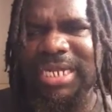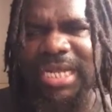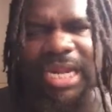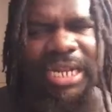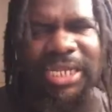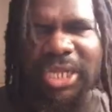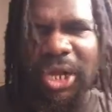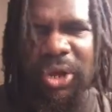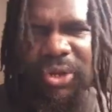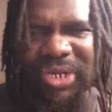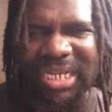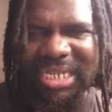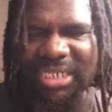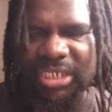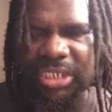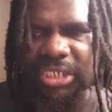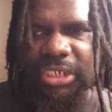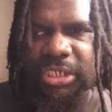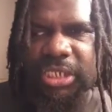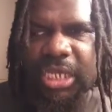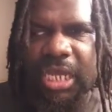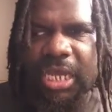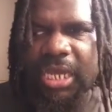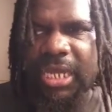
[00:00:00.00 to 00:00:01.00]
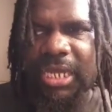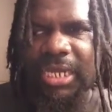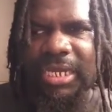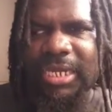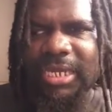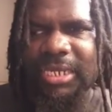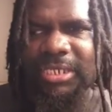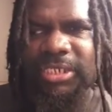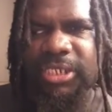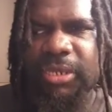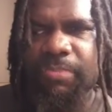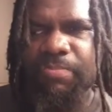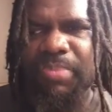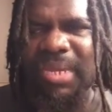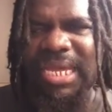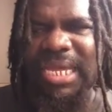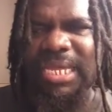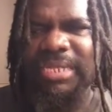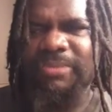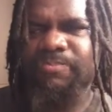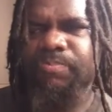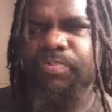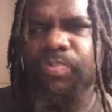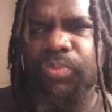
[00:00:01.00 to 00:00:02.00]
I know this is, it's a
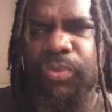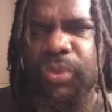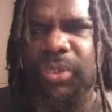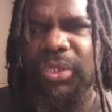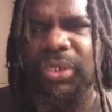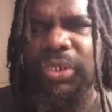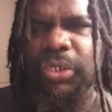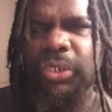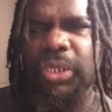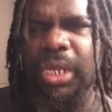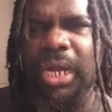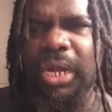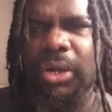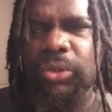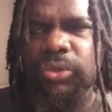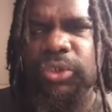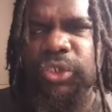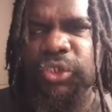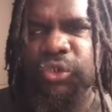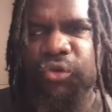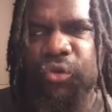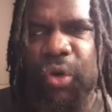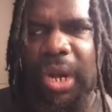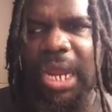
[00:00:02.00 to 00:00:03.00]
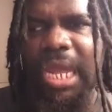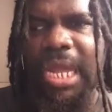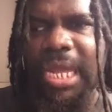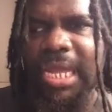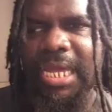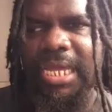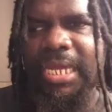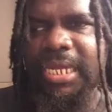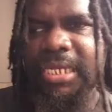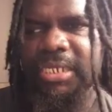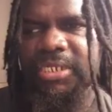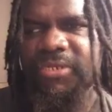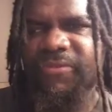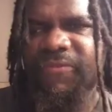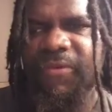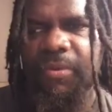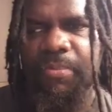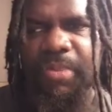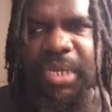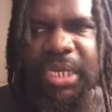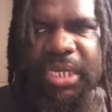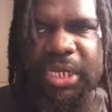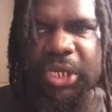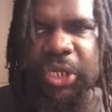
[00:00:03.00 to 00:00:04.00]
bit, you know, strange for
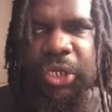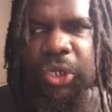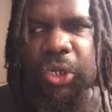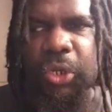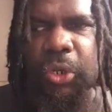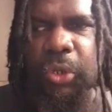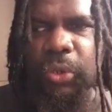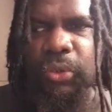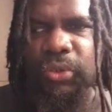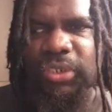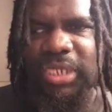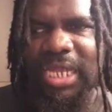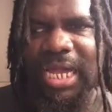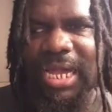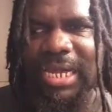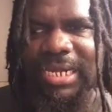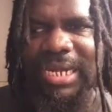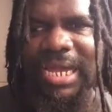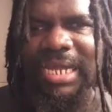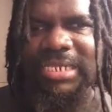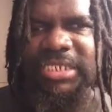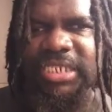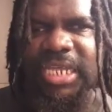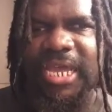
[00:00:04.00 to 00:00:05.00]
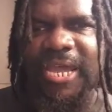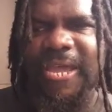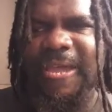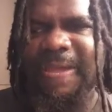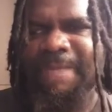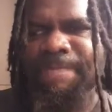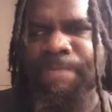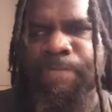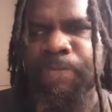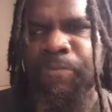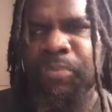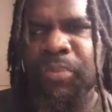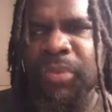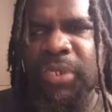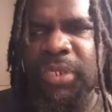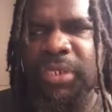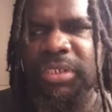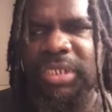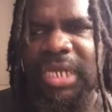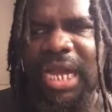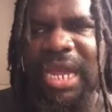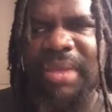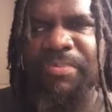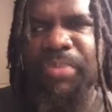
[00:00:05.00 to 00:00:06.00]
me to use that as a
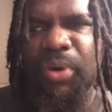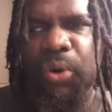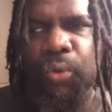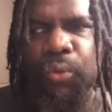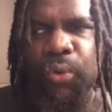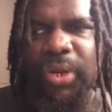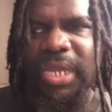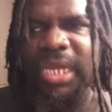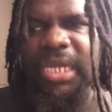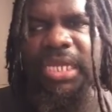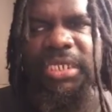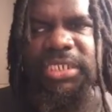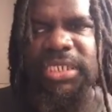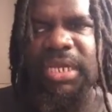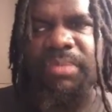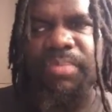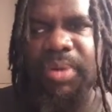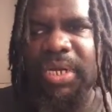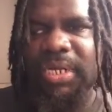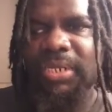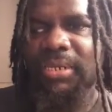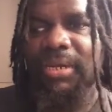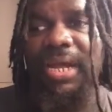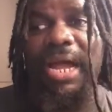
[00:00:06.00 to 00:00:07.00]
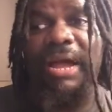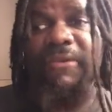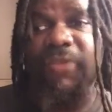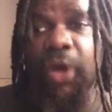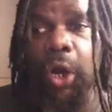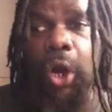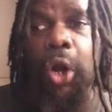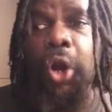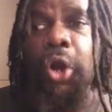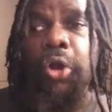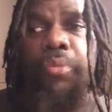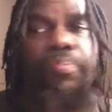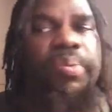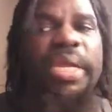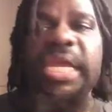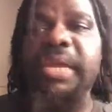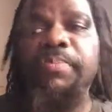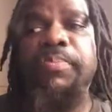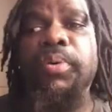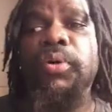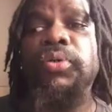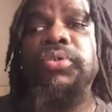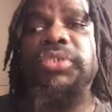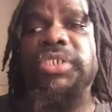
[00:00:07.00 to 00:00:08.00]
type of reason, but I've heard
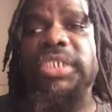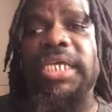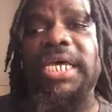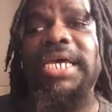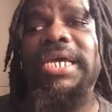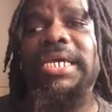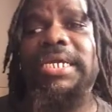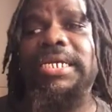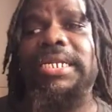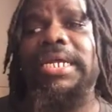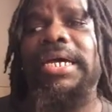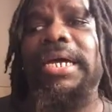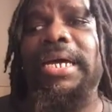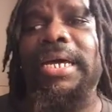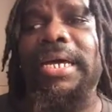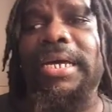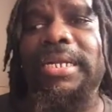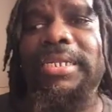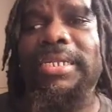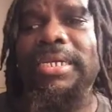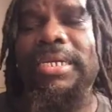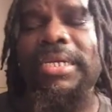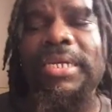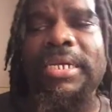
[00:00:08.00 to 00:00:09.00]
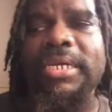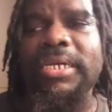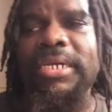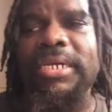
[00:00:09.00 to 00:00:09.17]
people say that.